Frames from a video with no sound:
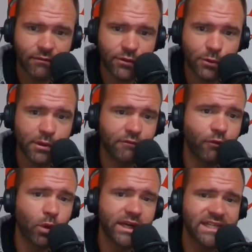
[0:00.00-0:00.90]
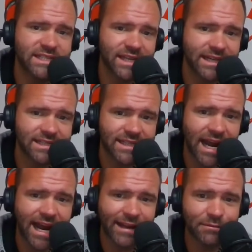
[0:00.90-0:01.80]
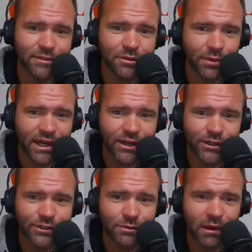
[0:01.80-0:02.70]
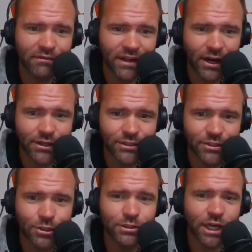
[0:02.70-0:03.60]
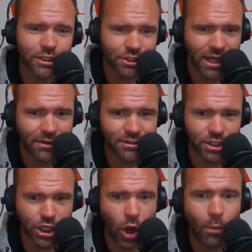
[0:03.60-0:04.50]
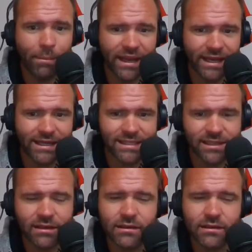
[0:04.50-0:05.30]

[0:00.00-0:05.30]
Threw it 46 times, 312 yards, two touchdowns, no picks